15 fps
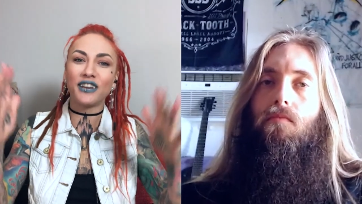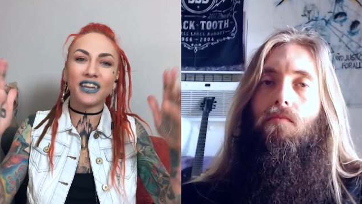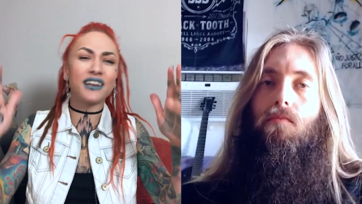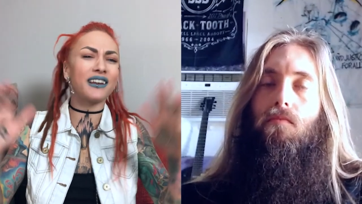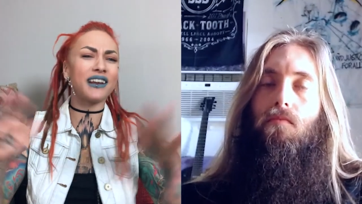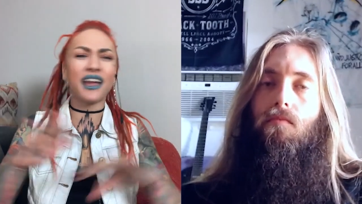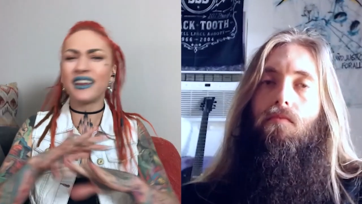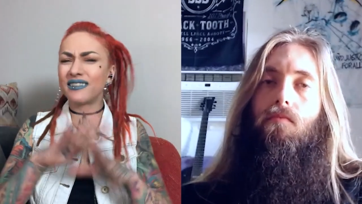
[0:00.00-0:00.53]

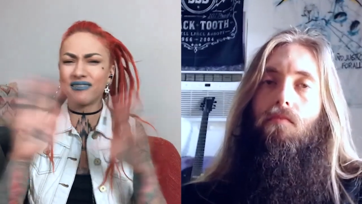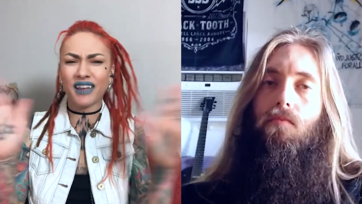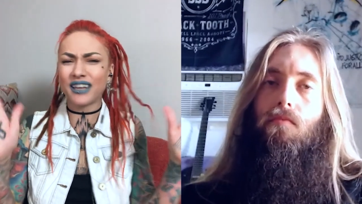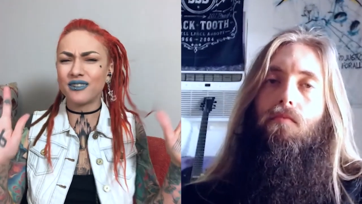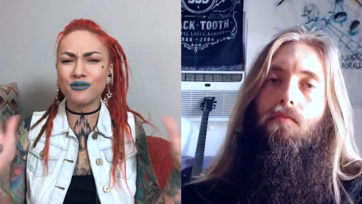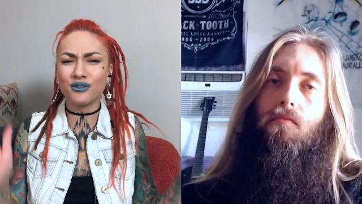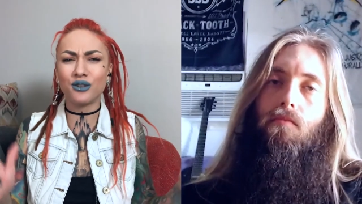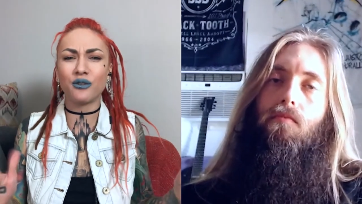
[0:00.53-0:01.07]
Speaker 1: vegan. I,
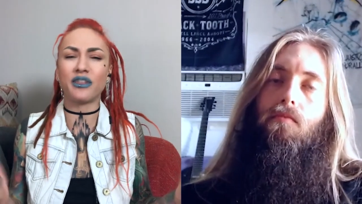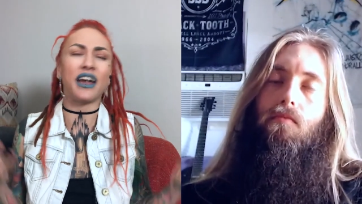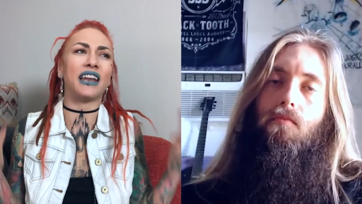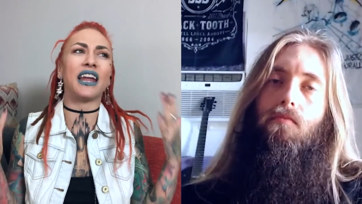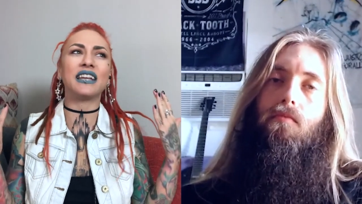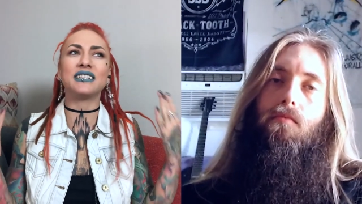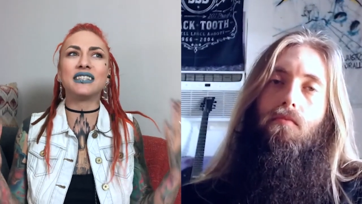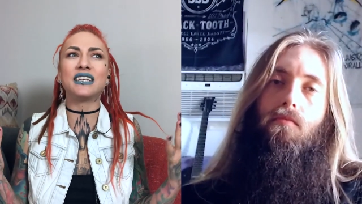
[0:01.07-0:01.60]
I don't do
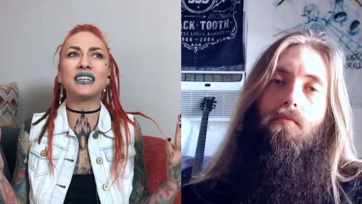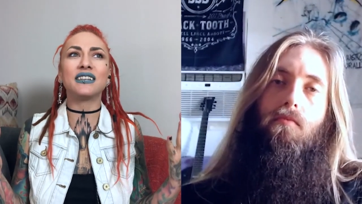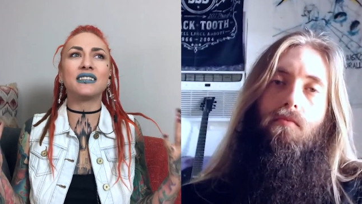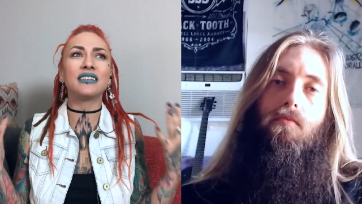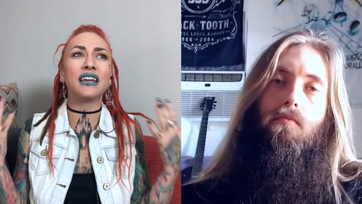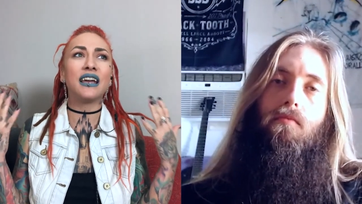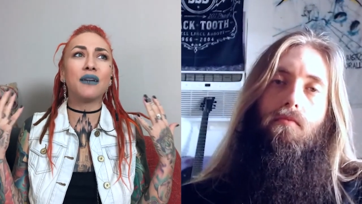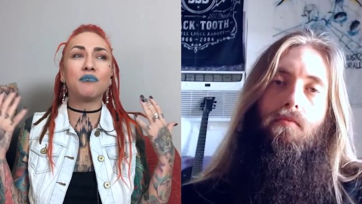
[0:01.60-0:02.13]
that. I
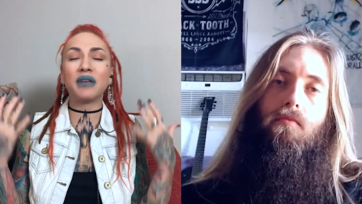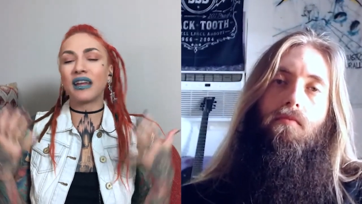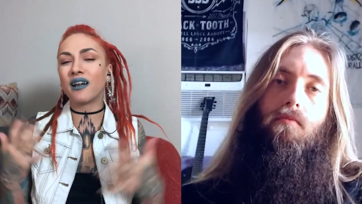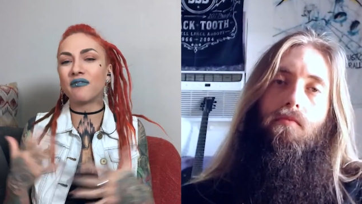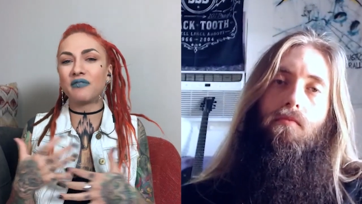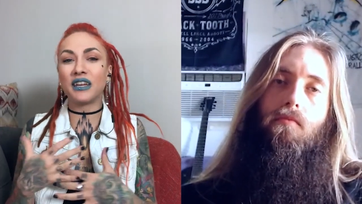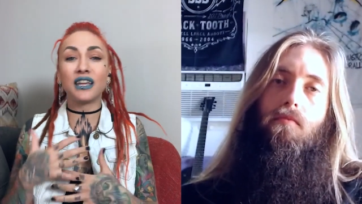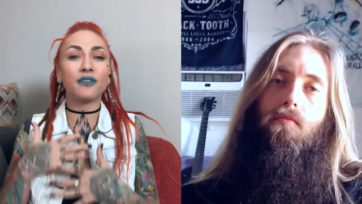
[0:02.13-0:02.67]
did
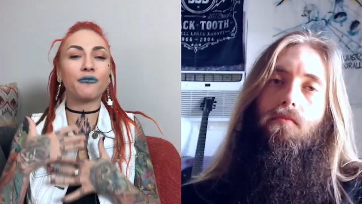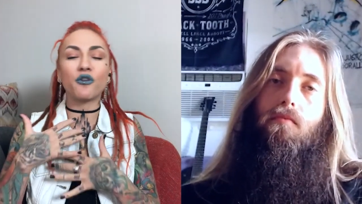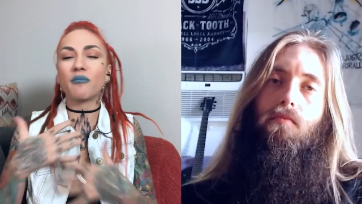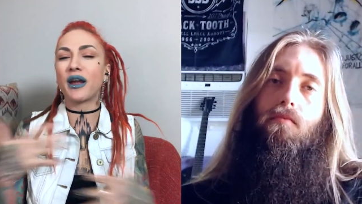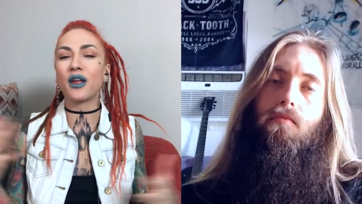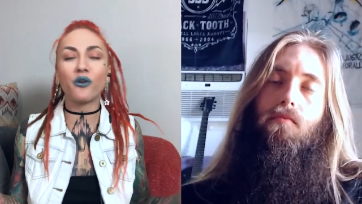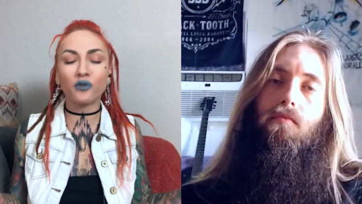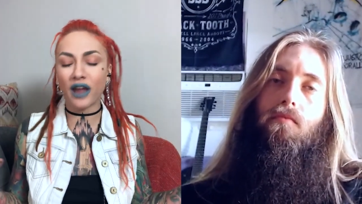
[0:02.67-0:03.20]
become vegan for
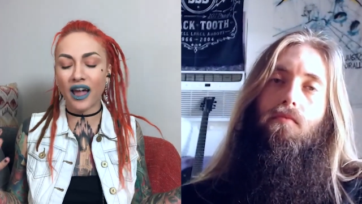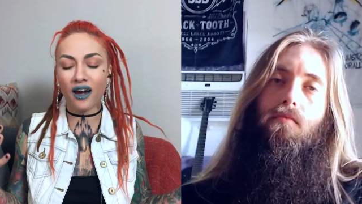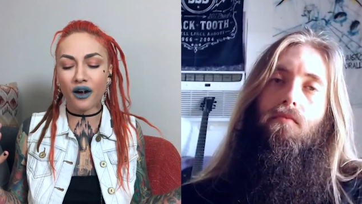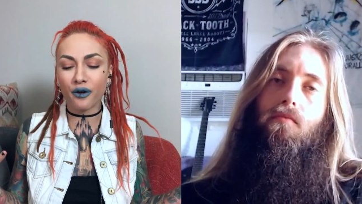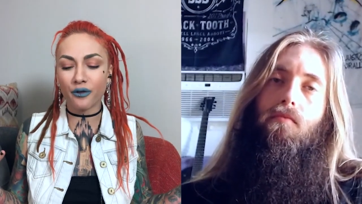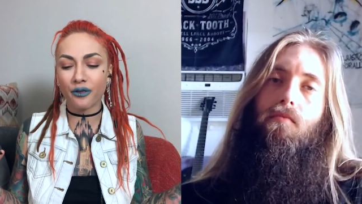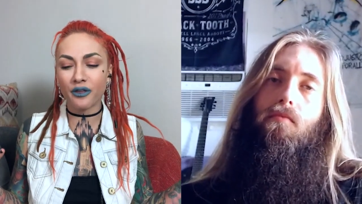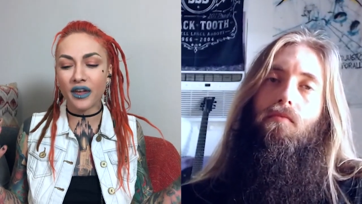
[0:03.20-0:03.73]
my own
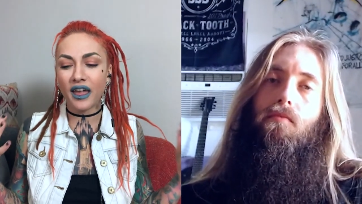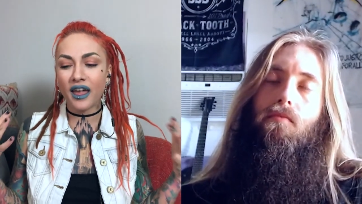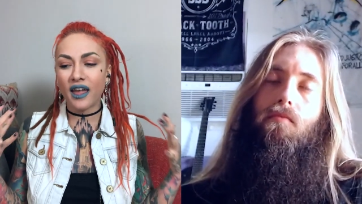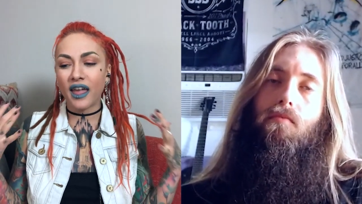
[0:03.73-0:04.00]
health,